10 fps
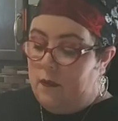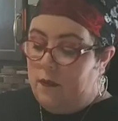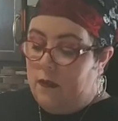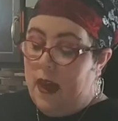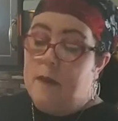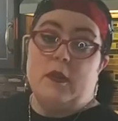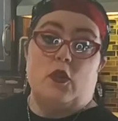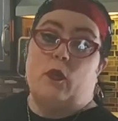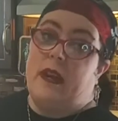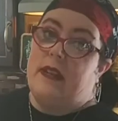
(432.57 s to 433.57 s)
Ham is
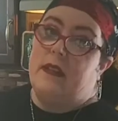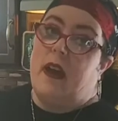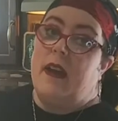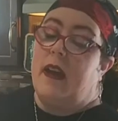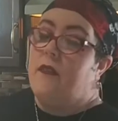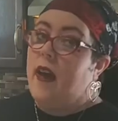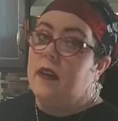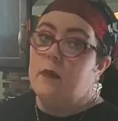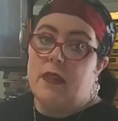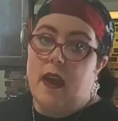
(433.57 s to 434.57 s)
great. I have had
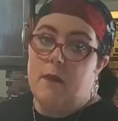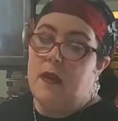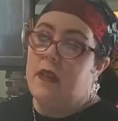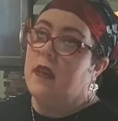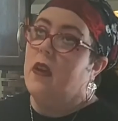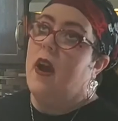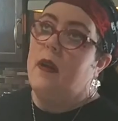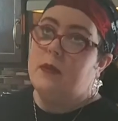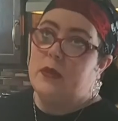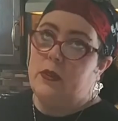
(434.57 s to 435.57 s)
them with ham and they are
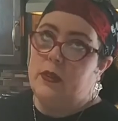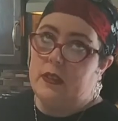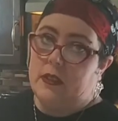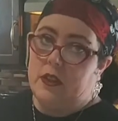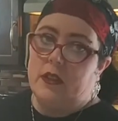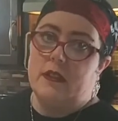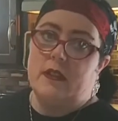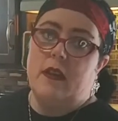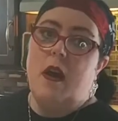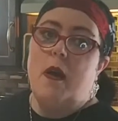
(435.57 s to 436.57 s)
absolutely
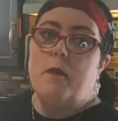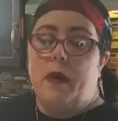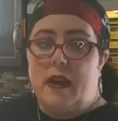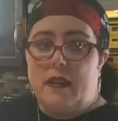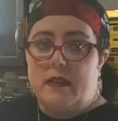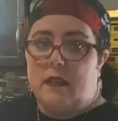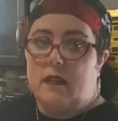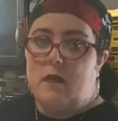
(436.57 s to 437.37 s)
delicious. But